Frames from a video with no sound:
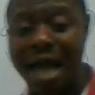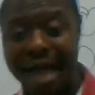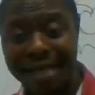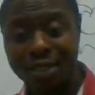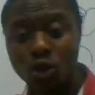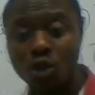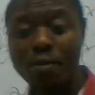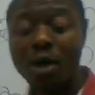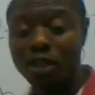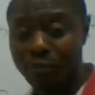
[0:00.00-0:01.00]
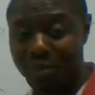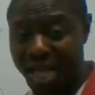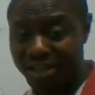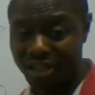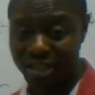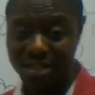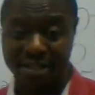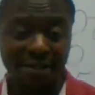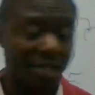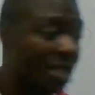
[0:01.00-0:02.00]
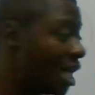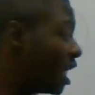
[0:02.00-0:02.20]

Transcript: and show the multiplication sentence.